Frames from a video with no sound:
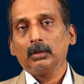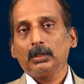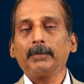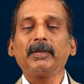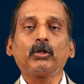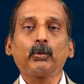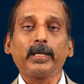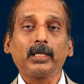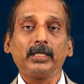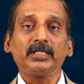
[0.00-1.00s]
Let me
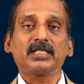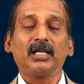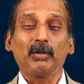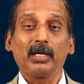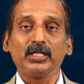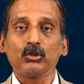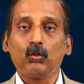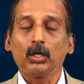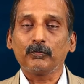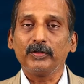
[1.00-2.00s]
quickly summarize
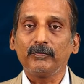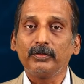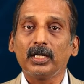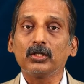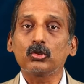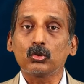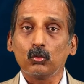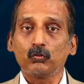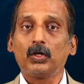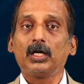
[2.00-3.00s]
what we have done
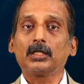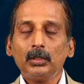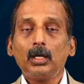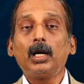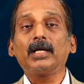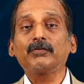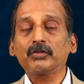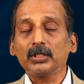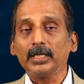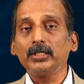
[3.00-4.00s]
so far. I have
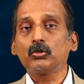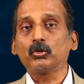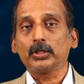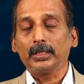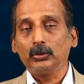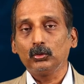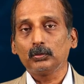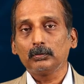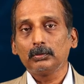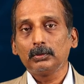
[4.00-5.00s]
tried to tell
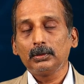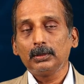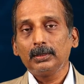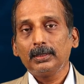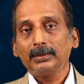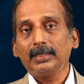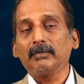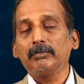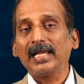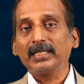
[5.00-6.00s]
you
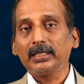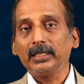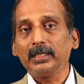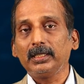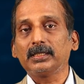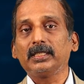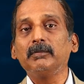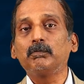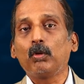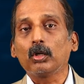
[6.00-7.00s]
that banking is an
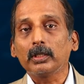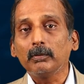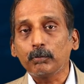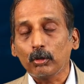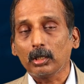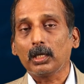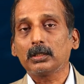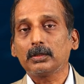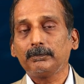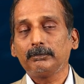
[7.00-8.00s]
important product.